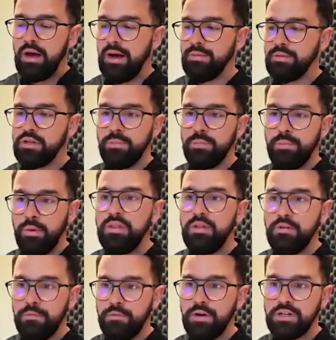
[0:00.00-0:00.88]
So probably
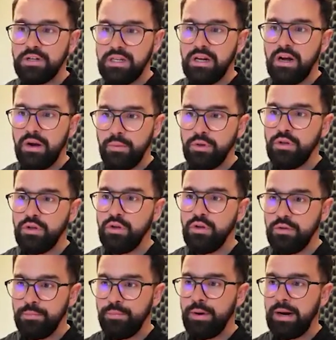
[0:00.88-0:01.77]
the first thing I would do
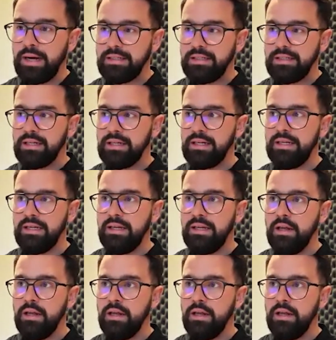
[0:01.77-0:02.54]
is practically